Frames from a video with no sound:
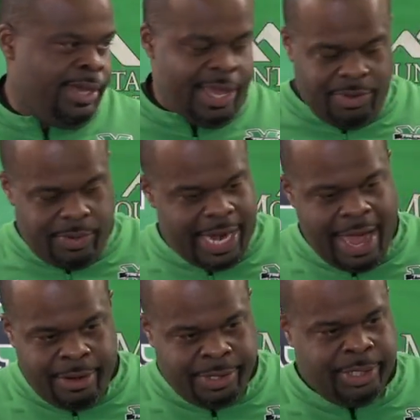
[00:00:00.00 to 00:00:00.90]
Henry went
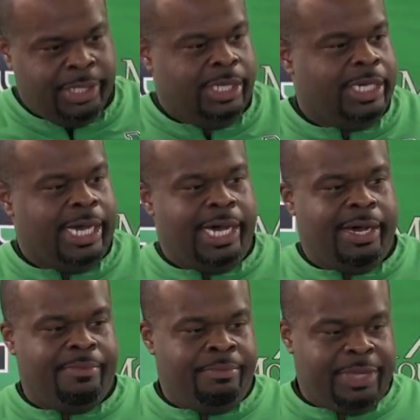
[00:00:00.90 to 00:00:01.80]
out.
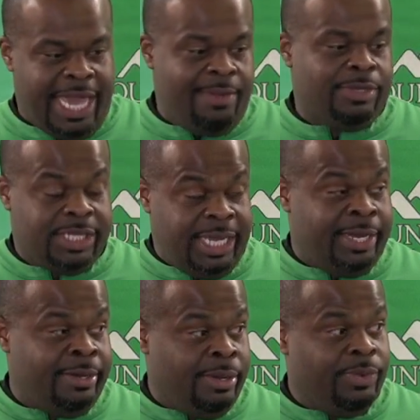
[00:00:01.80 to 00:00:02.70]
Cam was in.